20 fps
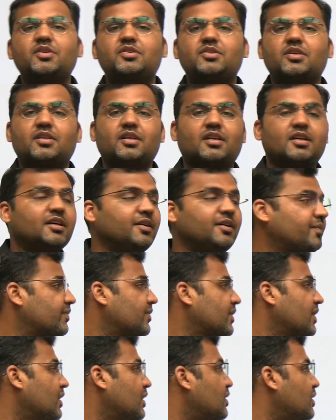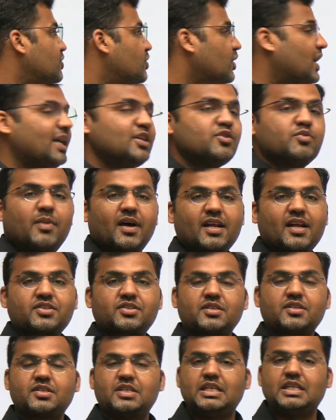Sardana. So guys,
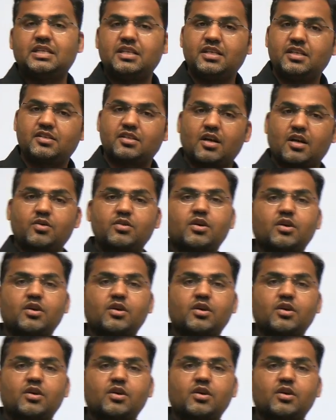Maharashtra CET is around